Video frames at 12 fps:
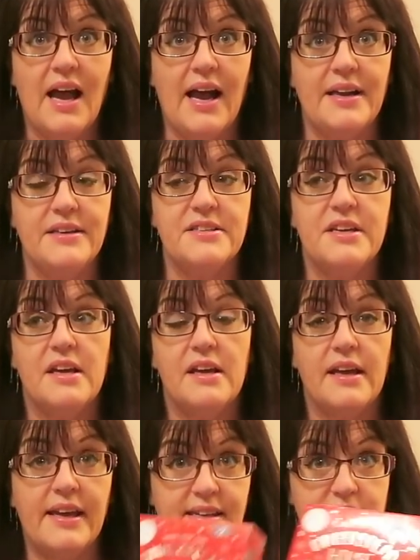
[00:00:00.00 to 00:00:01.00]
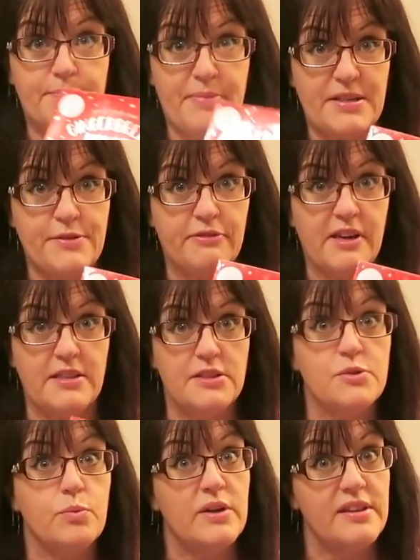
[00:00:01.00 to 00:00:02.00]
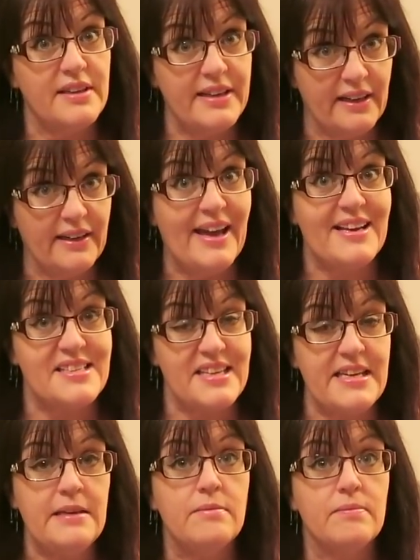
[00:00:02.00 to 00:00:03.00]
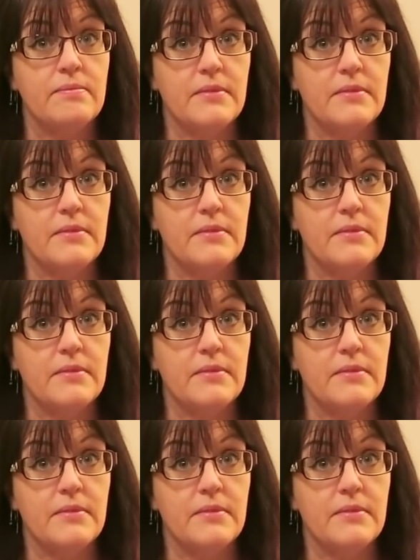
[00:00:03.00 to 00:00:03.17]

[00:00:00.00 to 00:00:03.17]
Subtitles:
and he is best friends with little Lexi.